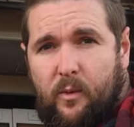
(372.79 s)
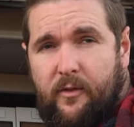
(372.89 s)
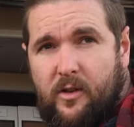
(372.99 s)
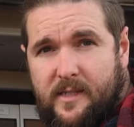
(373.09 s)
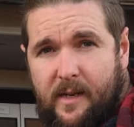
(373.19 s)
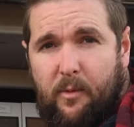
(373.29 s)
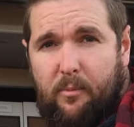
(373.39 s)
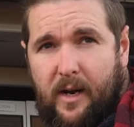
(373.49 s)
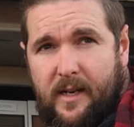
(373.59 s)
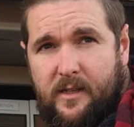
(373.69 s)
We've got separate
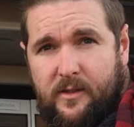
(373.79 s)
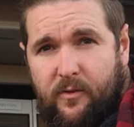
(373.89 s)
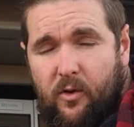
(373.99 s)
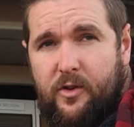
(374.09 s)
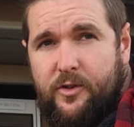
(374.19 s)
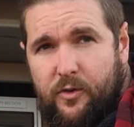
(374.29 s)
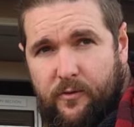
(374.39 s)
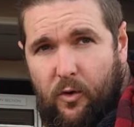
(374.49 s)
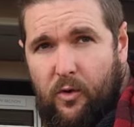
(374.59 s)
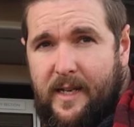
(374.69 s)
breakers for the
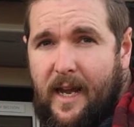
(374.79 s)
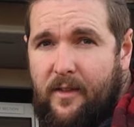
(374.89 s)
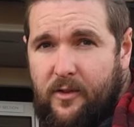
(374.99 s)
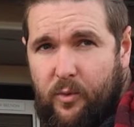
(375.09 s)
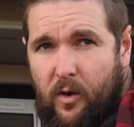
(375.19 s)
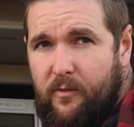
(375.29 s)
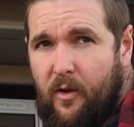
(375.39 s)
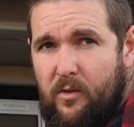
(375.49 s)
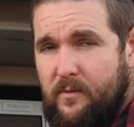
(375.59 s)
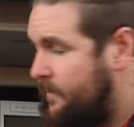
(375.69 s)
240 and the 12
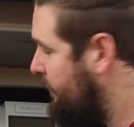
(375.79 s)
volt.